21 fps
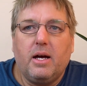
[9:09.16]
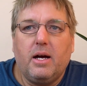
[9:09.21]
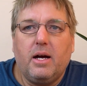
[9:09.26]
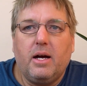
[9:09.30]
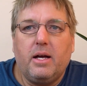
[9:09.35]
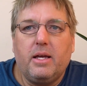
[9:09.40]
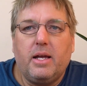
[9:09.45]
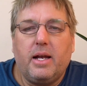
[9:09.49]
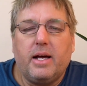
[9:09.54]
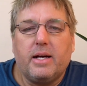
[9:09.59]

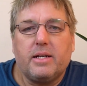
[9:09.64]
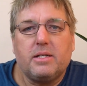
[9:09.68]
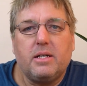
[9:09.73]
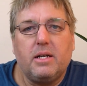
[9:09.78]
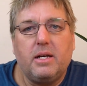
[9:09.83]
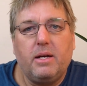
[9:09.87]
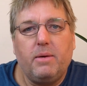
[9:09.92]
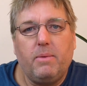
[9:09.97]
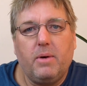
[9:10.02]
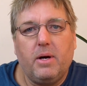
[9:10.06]
And it
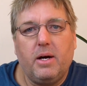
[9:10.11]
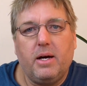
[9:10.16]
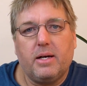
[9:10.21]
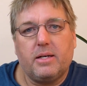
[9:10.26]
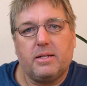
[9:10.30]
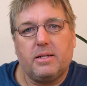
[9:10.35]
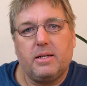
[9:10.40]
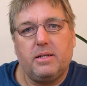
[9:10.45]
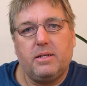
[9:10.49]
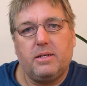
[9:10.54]
actually
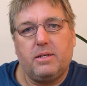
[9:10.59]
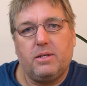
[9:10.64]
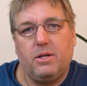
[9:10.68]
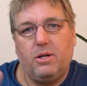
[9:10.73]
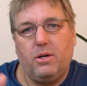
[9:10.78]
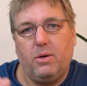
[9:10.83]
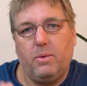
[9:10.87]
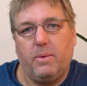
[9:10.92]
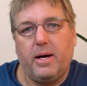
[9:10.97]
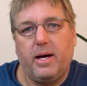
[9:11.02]
works in
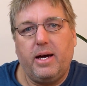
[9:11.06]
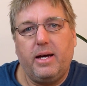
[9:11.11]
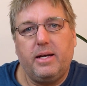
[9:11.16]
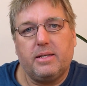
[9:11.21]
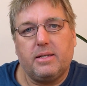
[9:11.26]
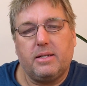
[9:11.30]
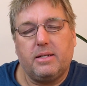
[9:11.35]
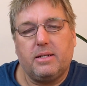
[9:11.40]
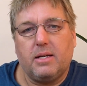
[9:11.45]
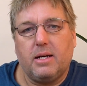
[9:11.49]
two
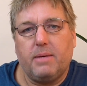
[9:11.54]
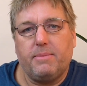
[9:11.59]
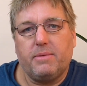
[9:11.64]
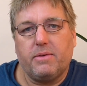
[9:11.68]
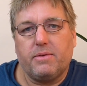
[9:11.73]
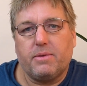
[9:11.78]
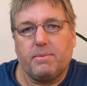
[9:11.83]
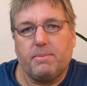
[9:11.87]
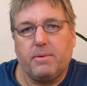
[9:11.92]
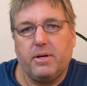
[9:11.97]
ways in terms
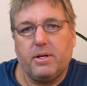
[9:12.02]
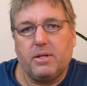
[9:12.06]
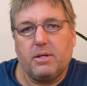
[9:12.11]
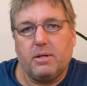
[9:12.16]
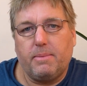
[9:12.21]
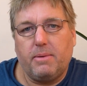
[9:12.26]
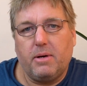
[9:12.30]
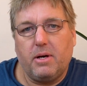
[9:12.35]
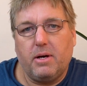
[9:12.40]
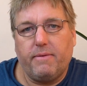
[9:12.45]
of
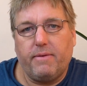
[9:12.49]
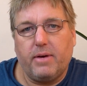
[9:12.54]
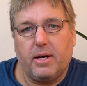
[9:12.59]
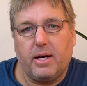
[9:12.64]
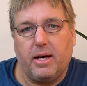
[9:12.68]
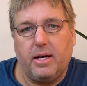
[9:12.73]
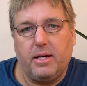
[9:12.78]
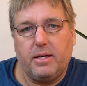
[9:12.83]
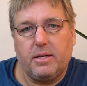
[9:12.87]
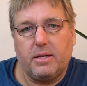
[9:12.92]
spiritual
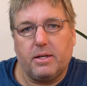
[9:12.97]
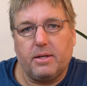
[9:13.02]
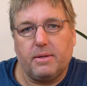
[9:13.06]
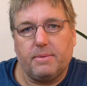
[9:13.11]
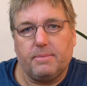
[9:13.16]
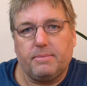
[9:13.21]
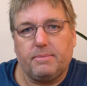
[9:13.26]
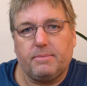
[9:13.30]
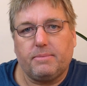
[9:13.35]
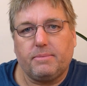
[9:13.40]

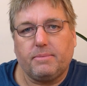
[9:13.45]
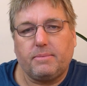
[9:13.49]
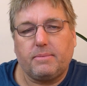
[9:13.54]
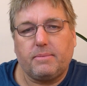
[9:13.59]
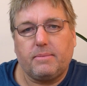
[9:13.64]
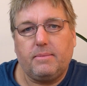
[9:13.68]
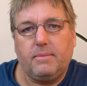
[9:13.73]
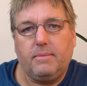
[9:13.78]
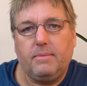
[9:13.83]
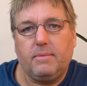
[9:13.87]
purification.
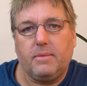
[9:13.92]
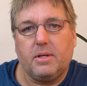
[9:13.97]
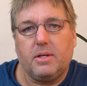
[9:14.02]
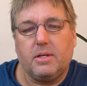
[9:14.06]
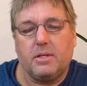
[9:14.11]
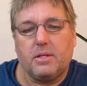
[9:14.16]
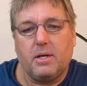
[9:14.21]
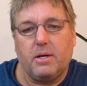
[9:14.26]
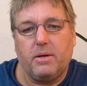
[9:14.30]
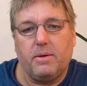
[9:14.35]

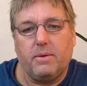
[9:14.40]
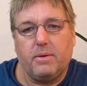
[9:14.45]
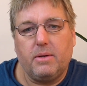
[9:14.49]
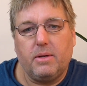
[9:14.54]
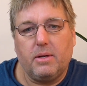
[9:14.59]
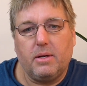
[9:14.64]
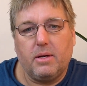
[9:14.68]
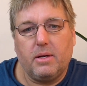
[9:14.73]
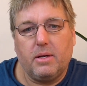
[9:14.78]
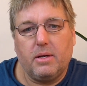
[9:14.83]
So
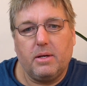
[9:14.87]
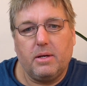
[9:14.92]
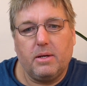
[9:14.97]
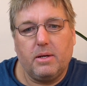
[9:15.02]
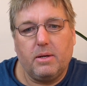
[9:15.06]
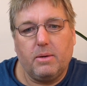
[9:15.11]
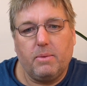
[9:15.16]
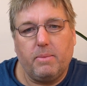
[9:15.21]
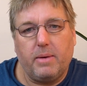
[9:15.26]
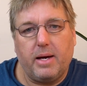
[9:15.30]

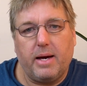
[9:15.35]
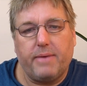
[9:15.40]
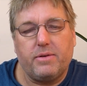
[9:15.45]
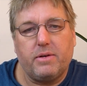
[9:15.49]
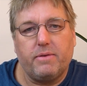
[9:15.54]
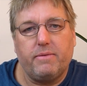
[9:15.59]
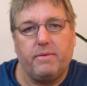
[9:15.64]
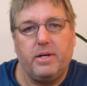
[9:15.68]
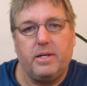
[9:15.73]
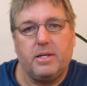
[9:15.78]
we have
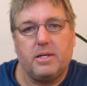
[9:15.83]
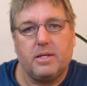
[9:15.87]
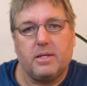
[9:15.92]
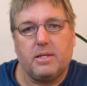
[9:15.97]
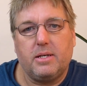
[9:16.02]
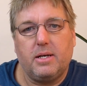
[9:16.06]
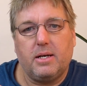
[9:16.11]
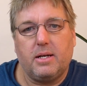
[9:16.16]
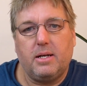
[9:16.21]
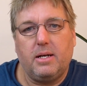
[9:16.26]
to reach a
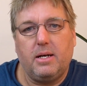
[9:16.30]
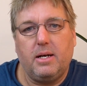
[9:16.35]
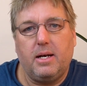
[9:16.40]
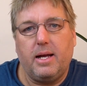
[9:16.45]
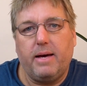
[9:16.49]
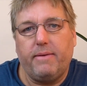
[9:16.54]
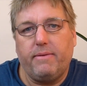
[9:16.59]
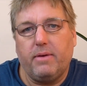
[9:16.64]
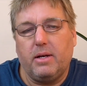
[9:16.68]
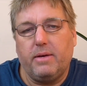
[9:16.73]
certain
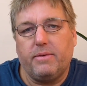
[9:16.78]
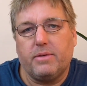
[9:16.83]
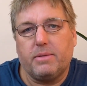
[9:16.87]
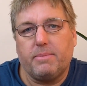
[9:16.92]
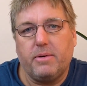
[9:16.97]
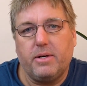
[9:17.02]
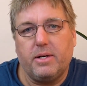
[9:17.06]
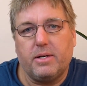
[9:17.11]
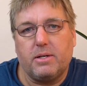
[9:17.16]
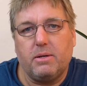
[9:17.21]
level of
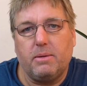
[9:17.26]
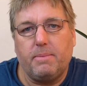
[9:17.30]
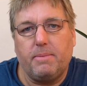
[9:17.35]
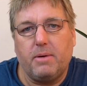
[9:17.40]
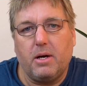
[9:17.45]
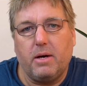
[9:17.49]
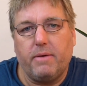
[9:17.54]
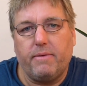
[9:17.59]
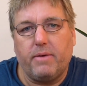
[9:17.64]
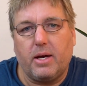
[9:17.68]
spiritual
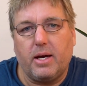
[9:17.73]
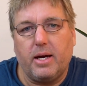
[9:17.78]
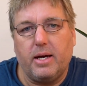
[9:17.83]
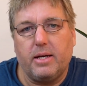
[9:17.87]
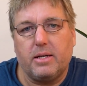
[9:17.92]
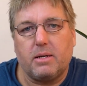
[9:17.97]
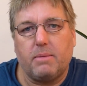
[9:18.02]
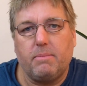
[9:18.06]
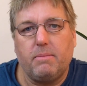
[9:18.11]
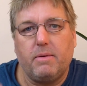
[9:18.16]

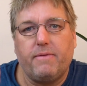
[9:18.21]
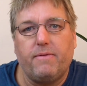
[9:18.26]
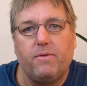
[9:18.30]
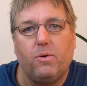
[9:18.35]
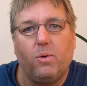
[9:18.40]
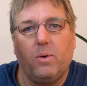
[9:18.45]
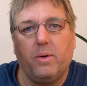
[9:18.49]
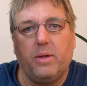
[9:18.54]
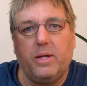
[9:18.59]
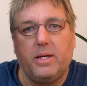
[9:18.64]
purification
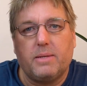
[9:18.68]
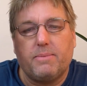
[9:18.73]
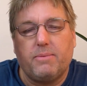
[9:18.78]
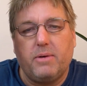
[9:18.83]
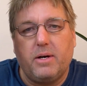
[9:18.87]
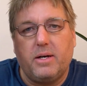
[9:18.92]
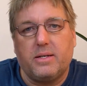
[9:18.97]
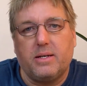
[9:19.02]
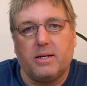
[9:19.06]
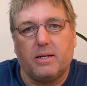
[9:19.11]
before this
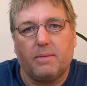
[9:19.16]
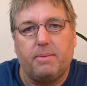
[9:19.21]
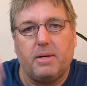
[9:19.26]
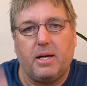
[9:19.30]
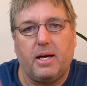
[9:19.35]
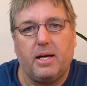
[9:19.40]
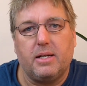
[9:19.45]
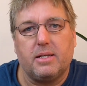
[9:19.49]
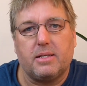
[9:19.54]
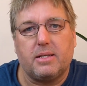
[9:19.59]
process
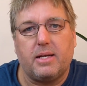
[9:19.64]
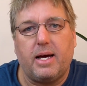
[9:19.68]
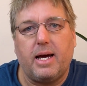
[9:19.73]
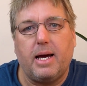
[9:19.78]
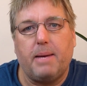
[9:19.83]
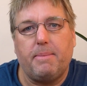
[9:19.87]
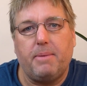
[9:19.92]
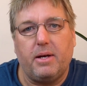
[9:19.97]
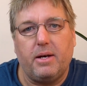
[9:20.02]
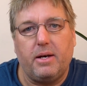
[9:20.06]
begins to
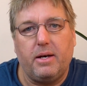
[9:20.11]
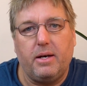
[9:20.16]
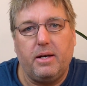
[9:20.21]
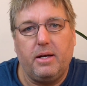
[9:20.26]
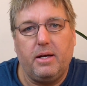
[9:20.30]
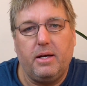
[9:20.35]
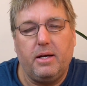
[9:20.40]
happen.